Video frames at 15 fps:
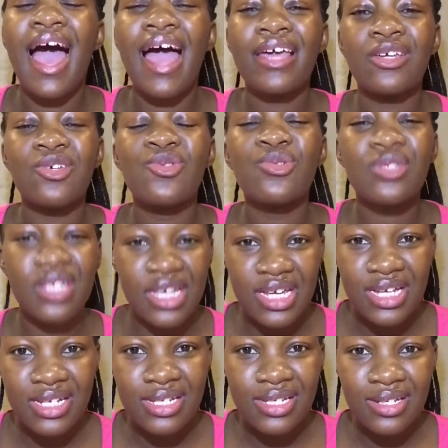I use
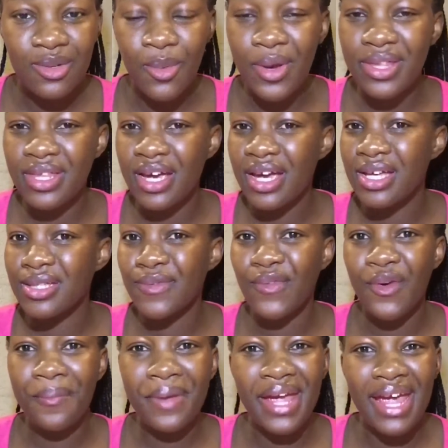heat, whether it's
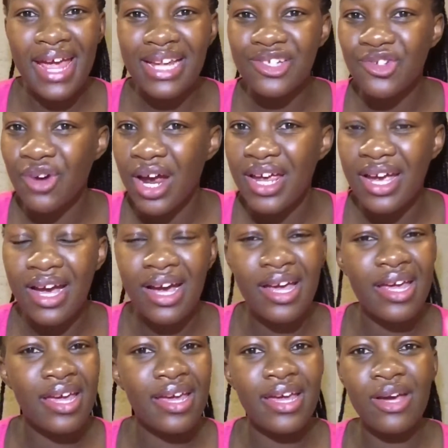from a hair dryer,
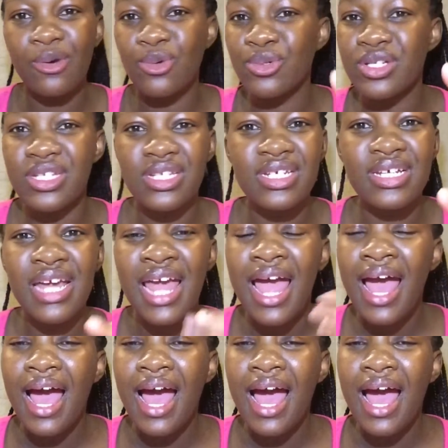a hair hoodie.